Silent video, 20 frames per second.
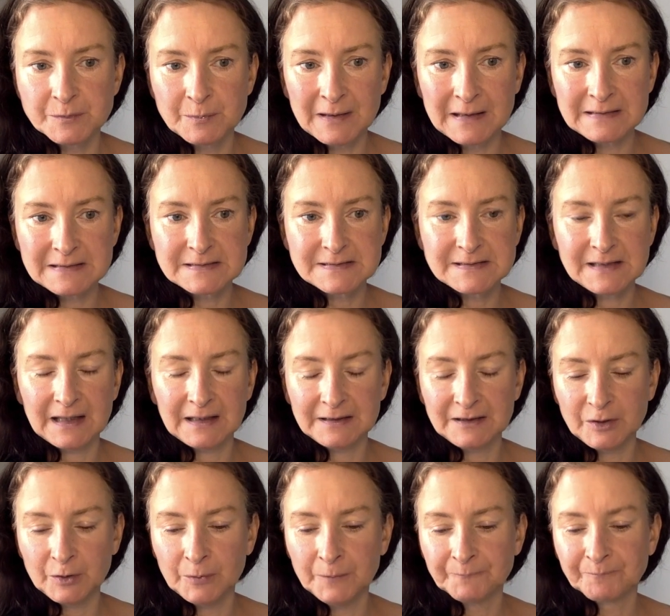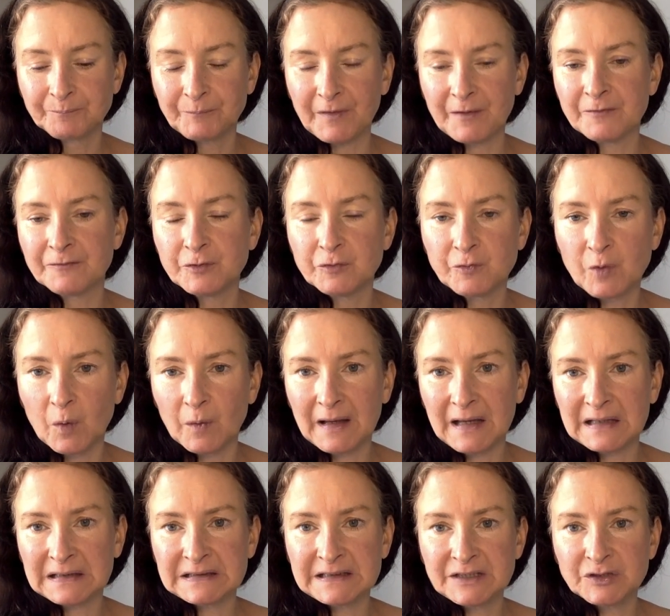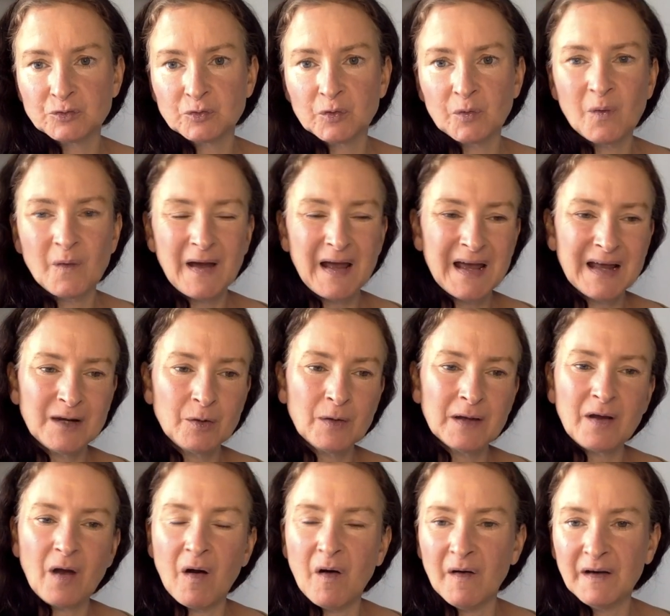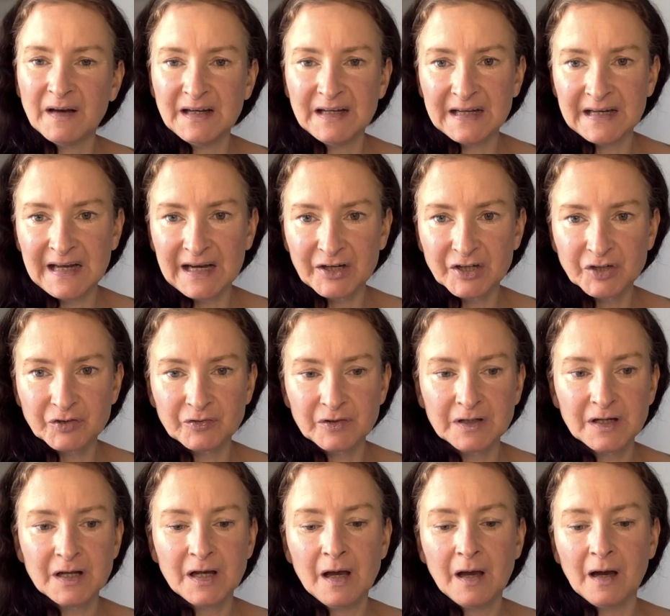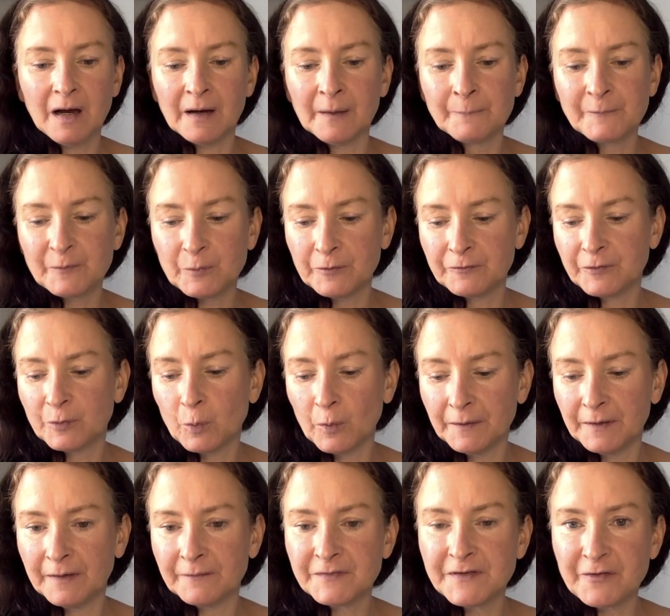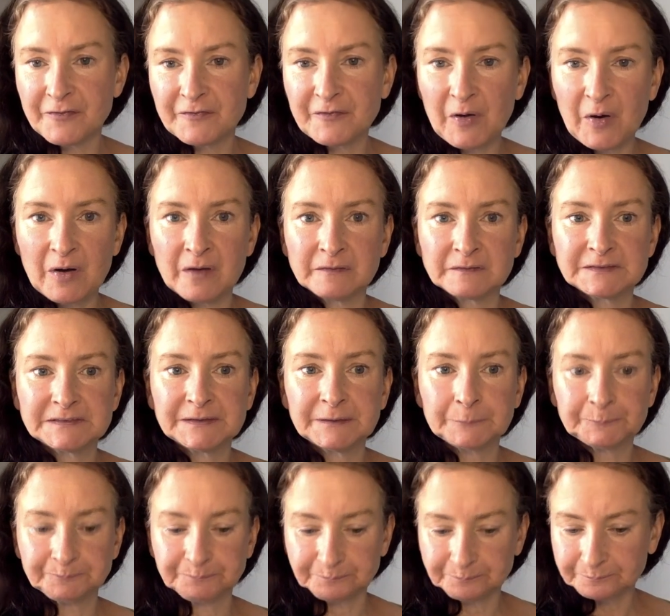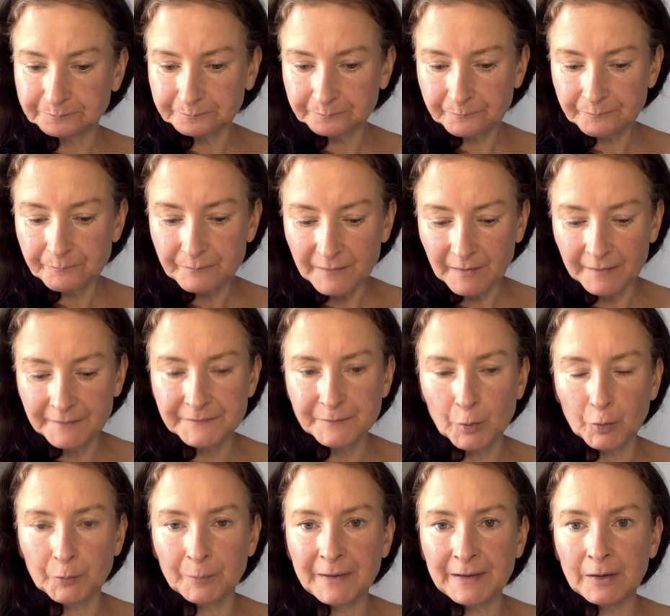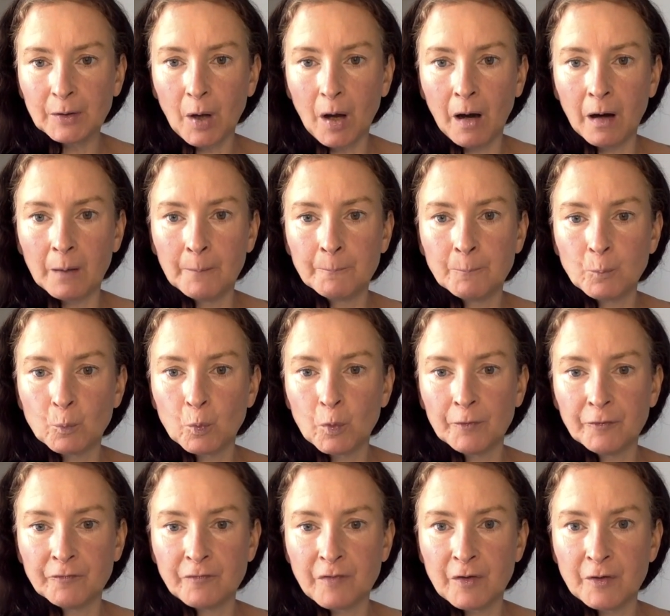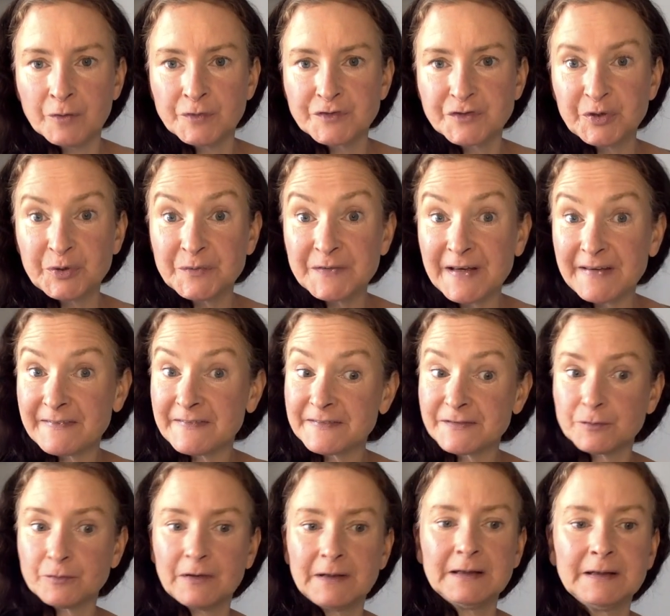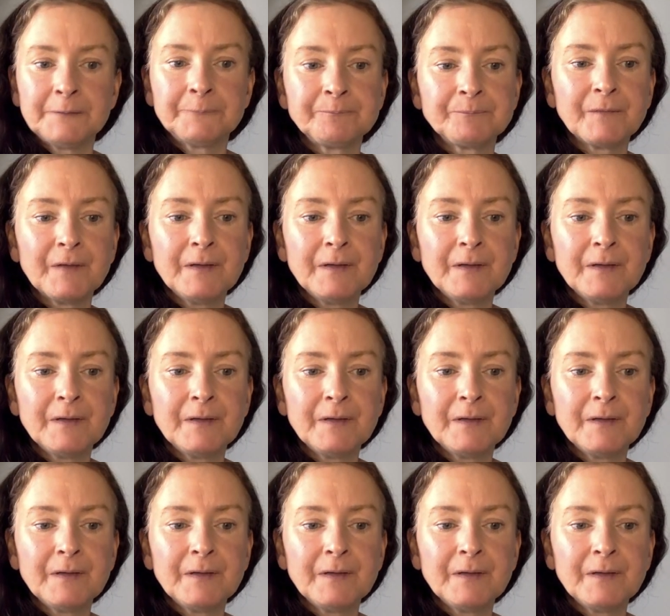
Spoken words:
to be able to tell you if you've got candida or not. Anyway, highly inaccurate. So if you want a definite answer, it's got to be one of those two tests, really.